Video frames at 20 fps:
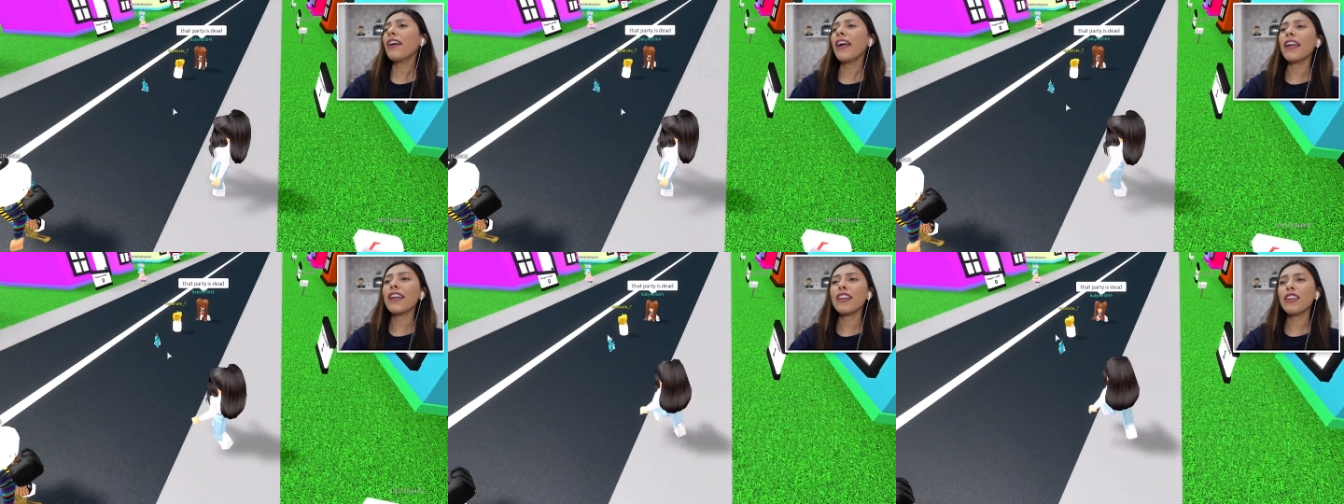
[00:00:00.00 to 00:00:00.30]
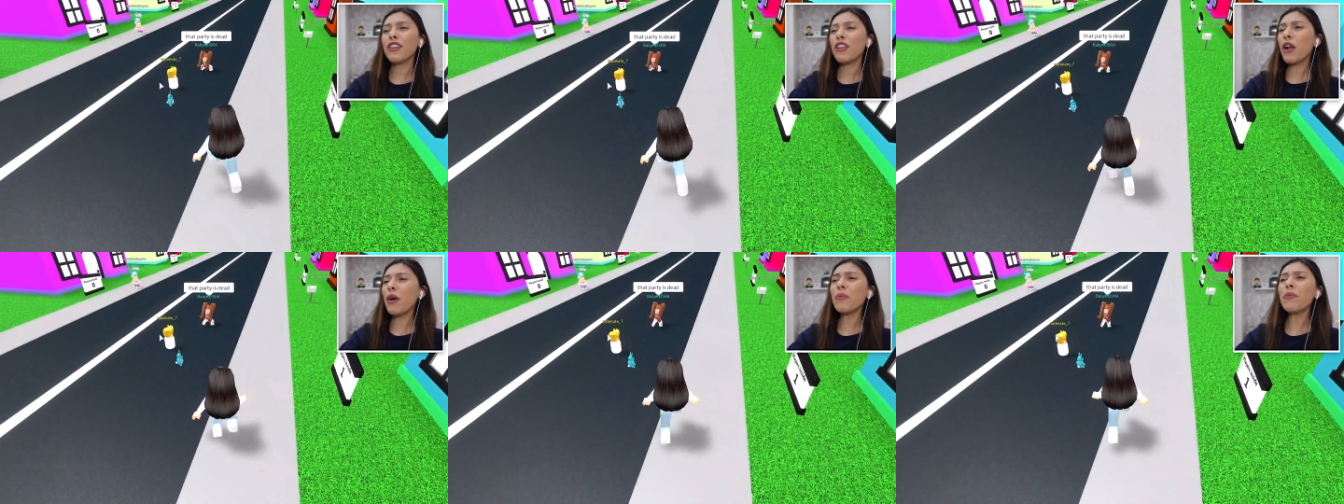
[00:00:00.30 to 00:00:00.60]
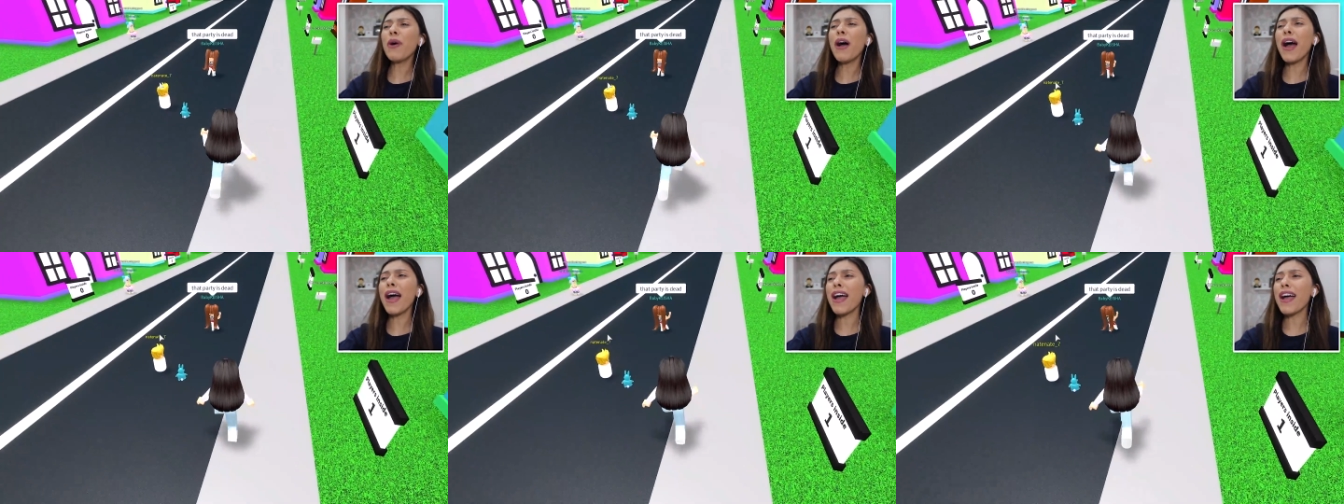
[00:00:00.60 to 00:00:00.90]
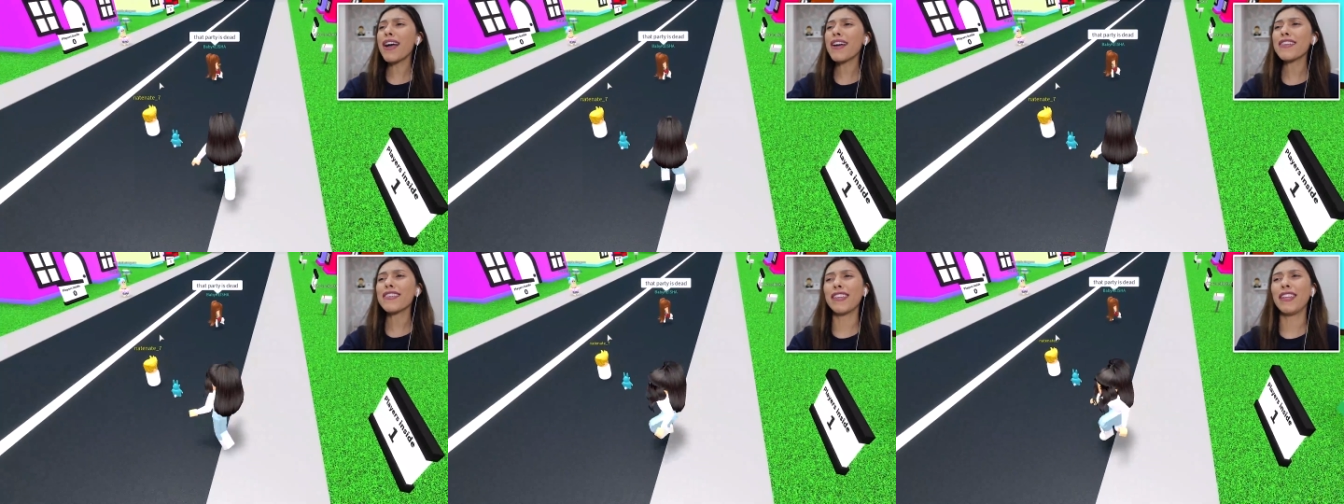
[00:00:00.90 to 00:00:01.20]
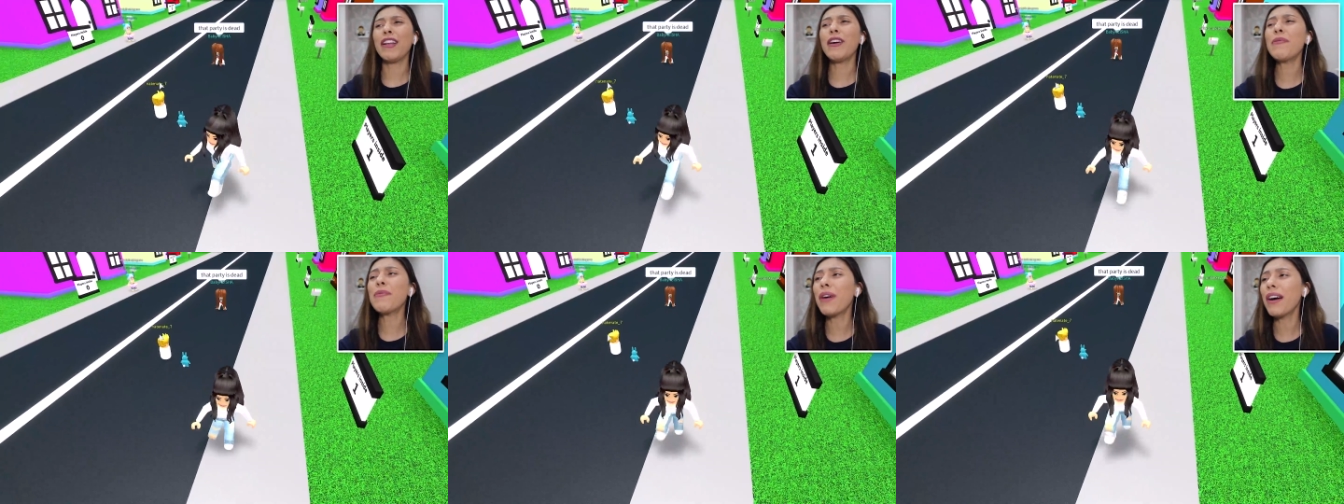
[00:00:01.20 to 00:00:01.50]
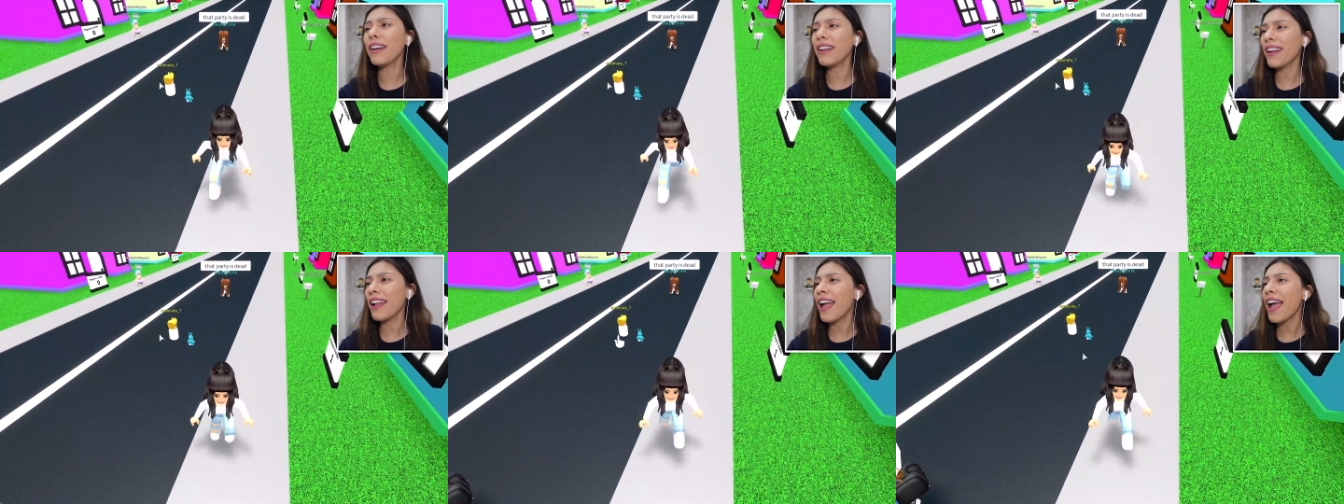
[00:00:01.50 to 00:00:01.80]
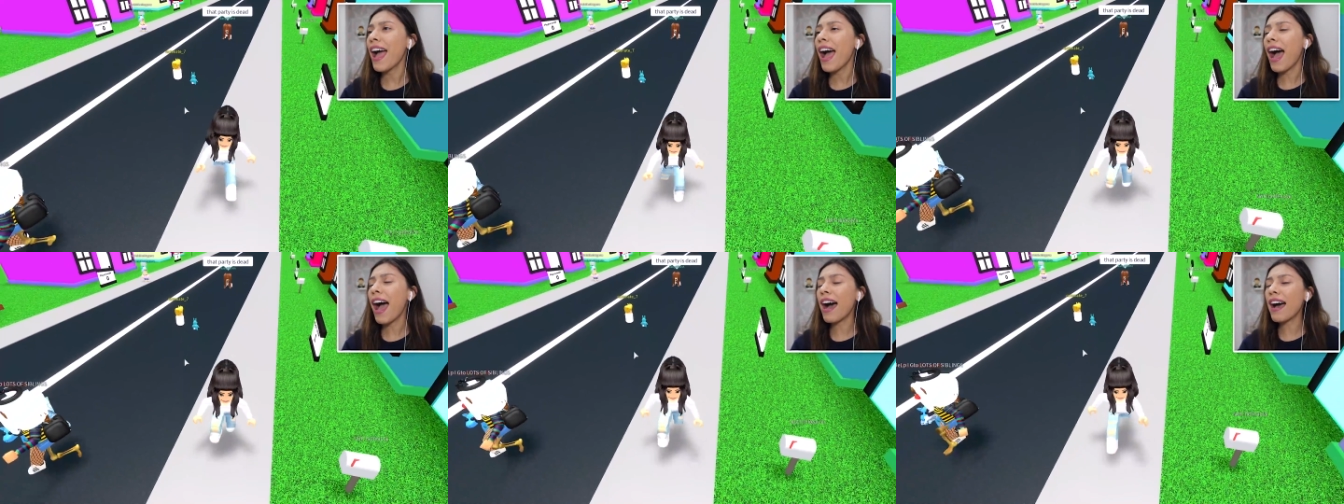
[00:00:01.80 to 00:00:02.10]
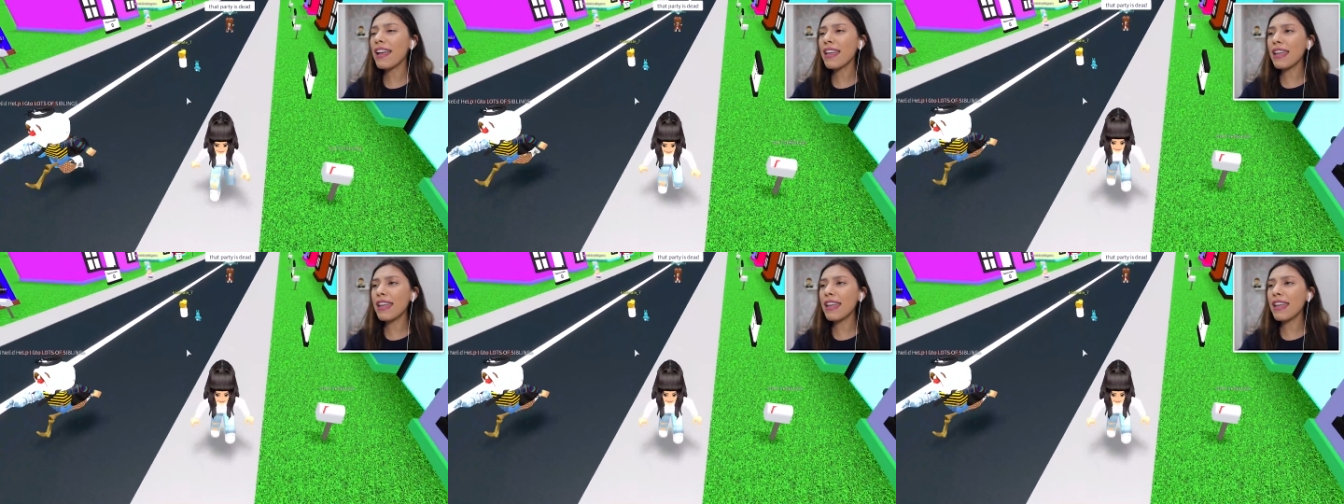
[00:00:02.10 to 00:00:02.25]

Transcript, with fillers: okay, you know what? You know what? I